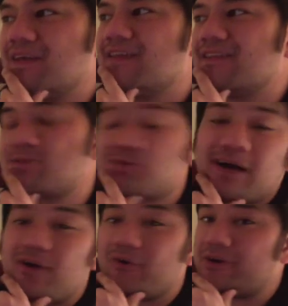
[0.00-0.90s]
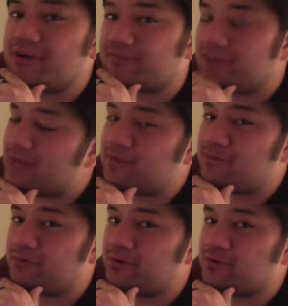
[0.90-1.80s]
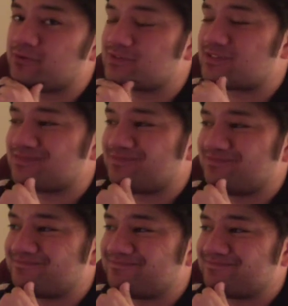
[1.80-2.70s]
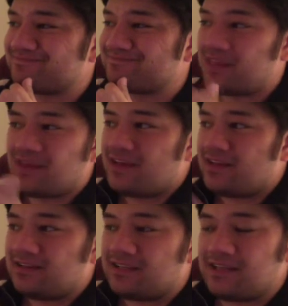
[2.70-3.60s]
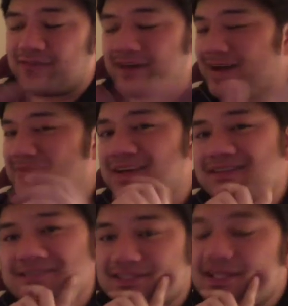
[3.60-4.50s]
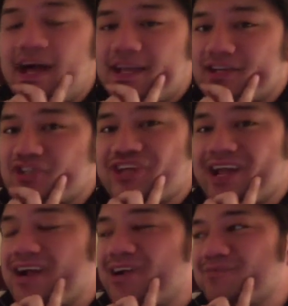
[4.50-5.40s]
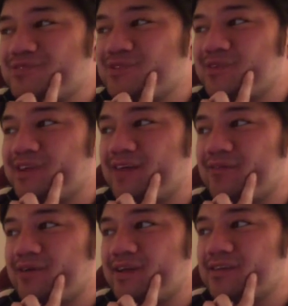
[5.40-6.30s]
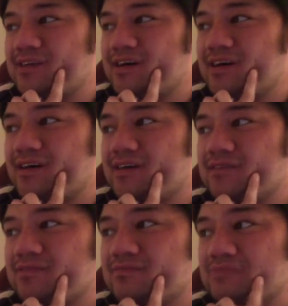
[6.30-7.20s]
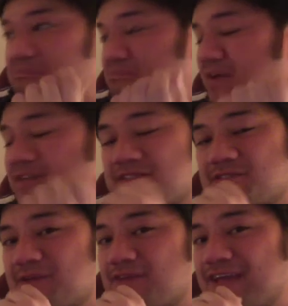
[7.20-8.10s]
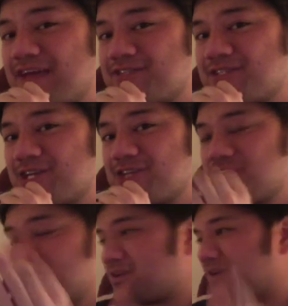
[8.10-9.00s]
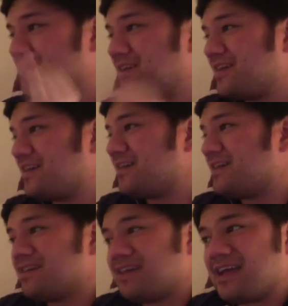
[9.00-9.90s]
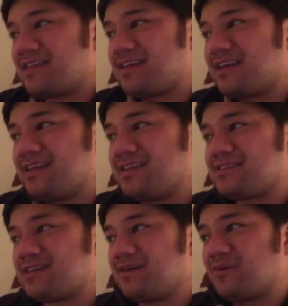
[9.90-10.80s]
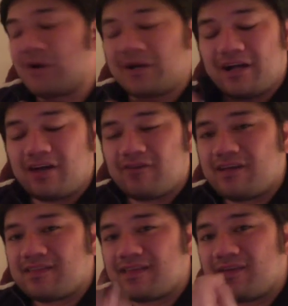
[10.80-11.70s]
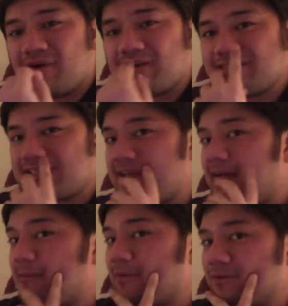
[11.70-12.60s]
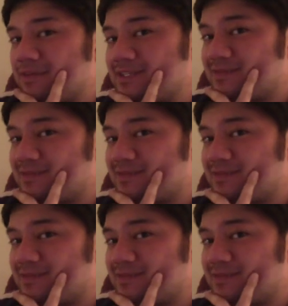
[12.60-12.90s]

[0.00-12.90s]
trial run of Game of Booze. Leave comments, like, share, do whatever, and message me if you have suggestions on anything I need to work on or anything you want to see happen with these